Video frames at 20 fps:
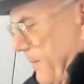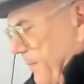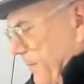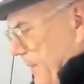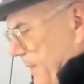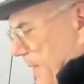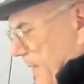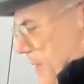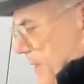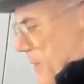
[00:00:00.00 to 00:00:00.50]

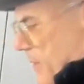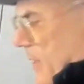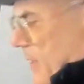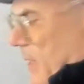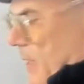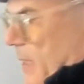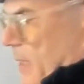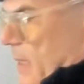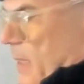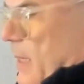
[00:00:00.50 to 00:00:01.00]
let's
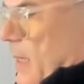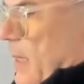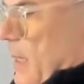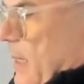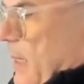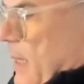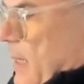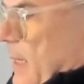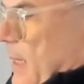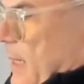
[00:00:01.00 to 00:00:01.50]

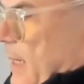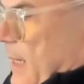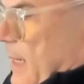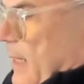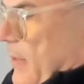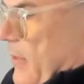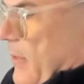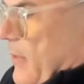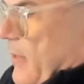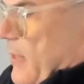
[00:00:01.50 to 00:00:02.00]

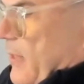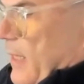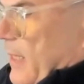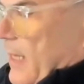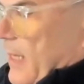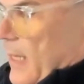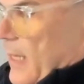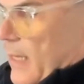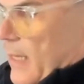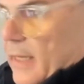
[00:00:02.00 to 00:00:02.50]

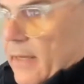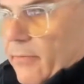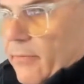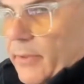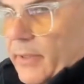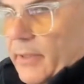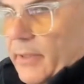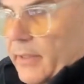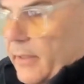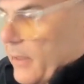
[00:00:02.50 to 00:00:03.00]
see if
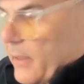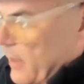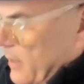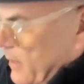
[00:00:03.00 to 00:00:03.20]
we can